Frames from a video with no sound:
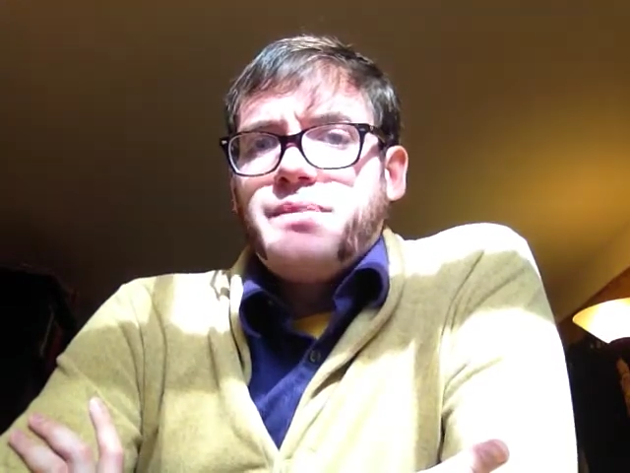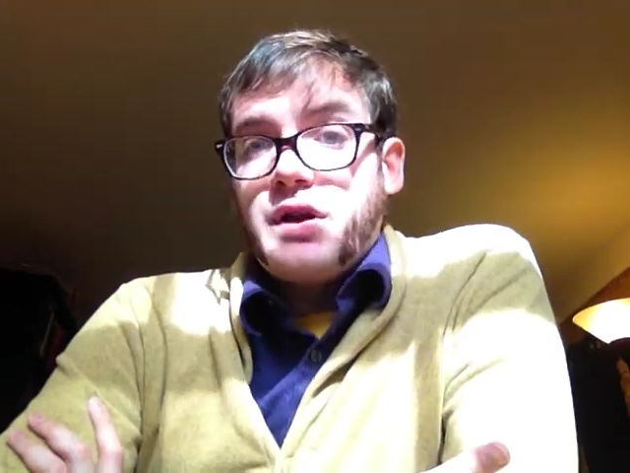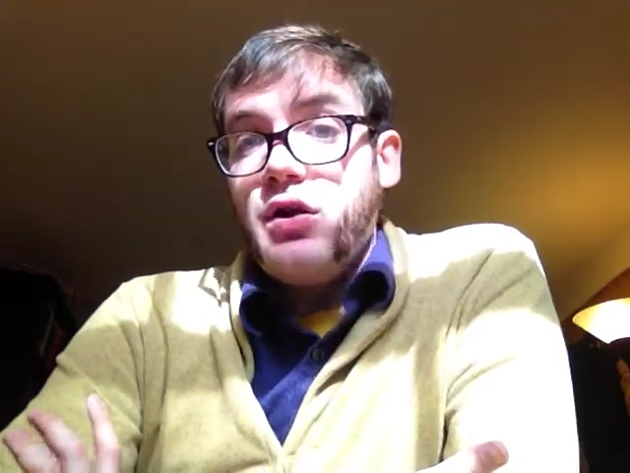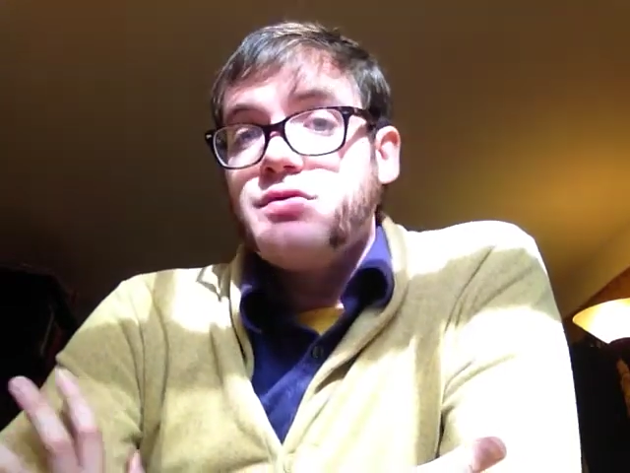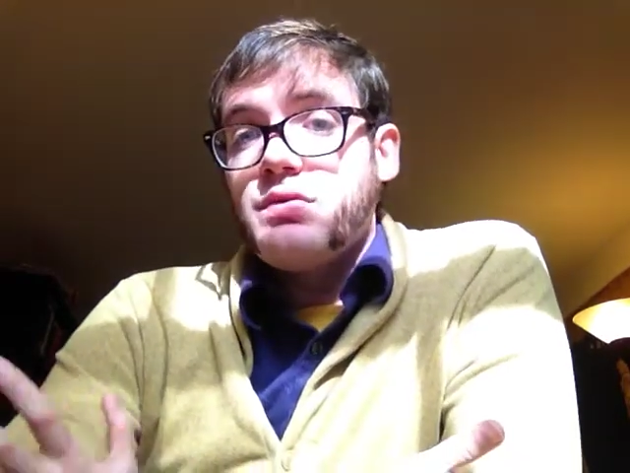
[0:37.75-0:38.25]

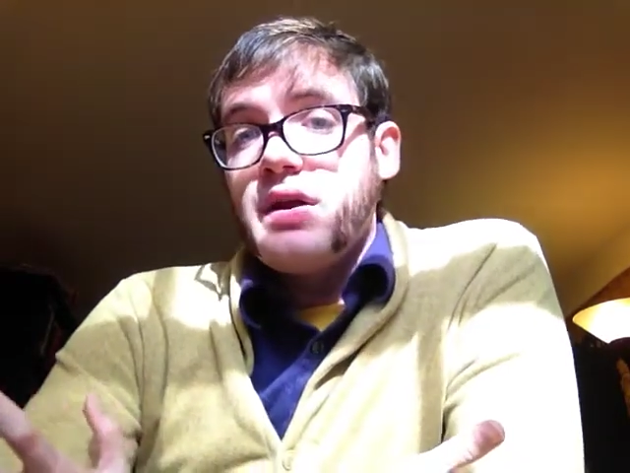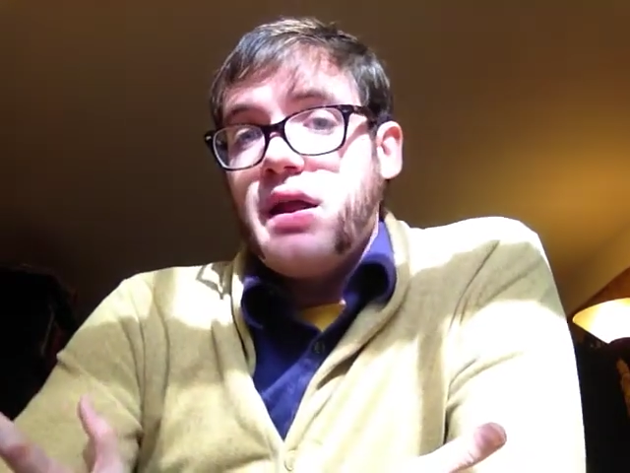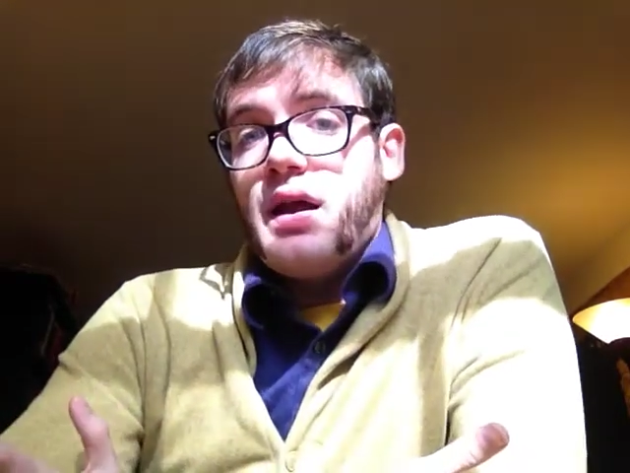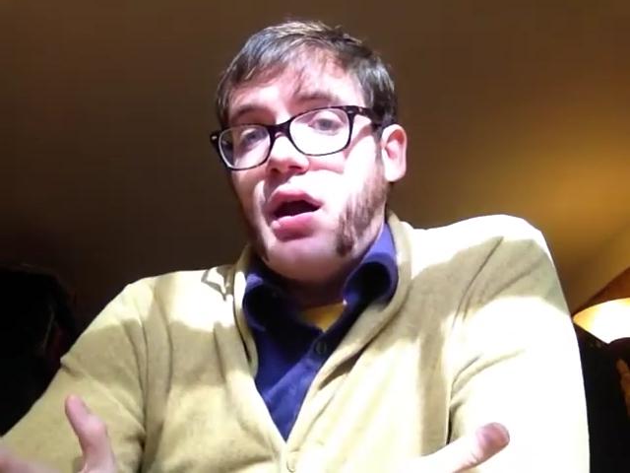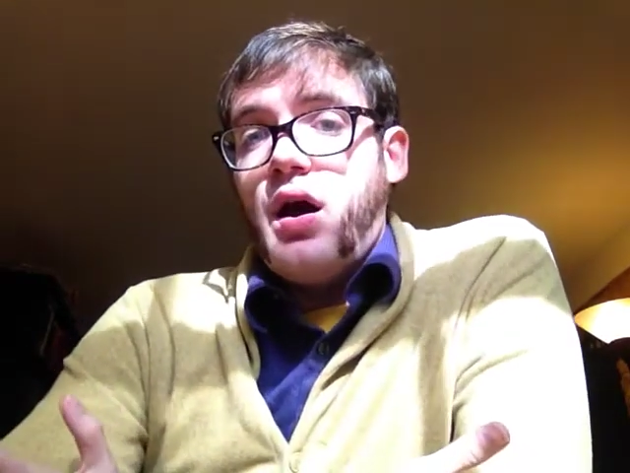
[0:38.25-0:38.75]
close
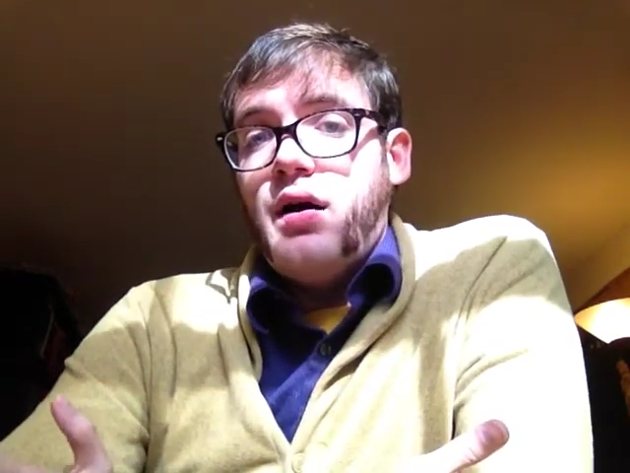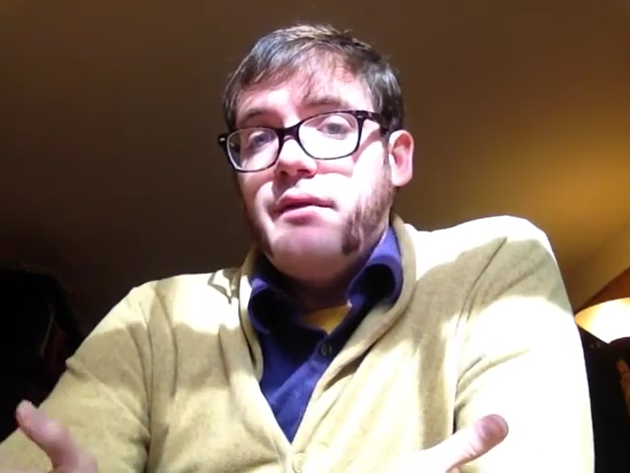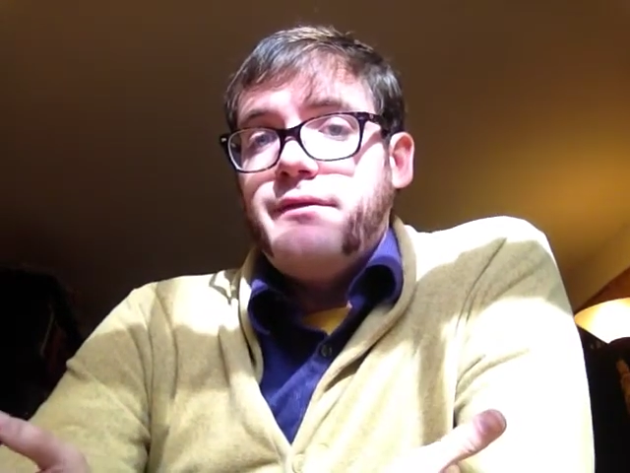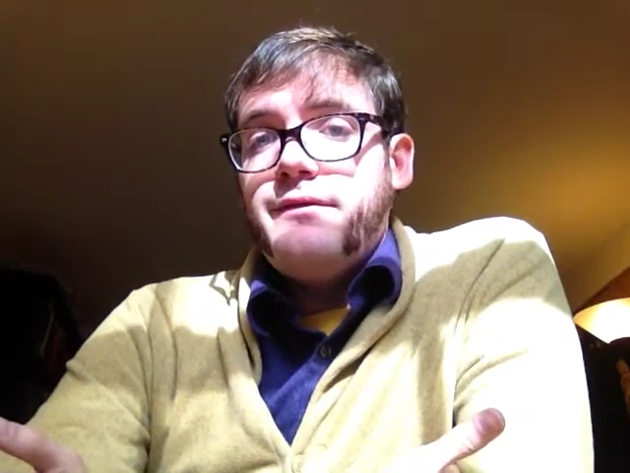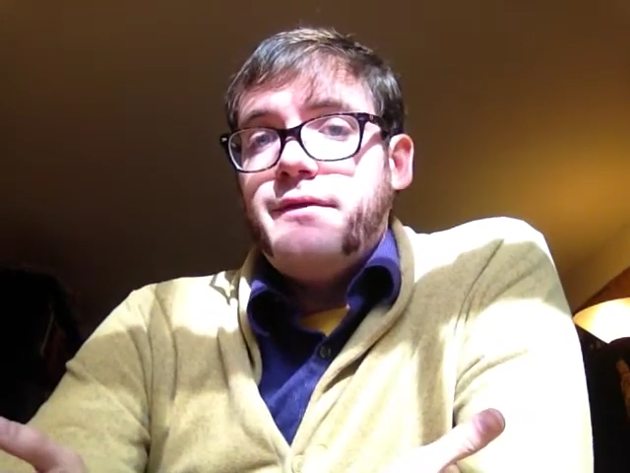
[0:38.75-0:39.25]
reading
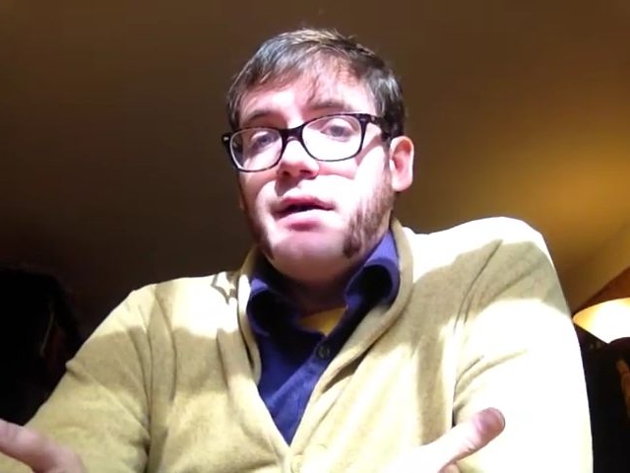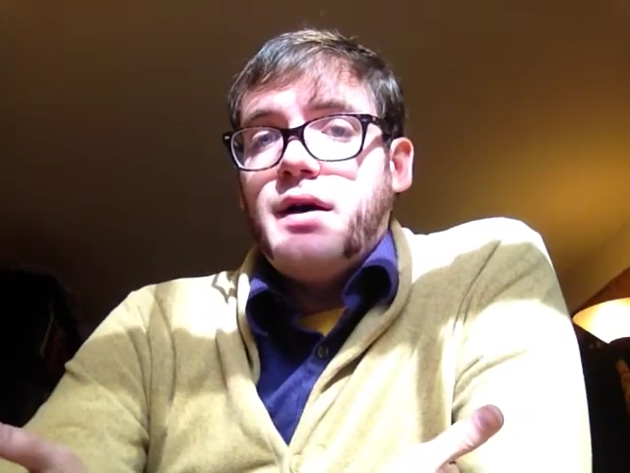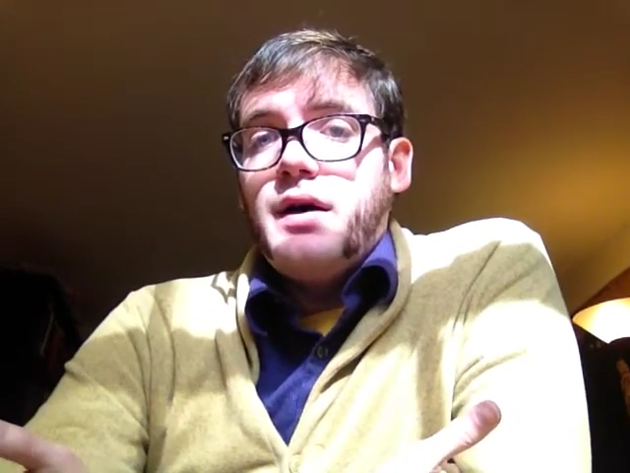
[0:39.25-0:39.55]
of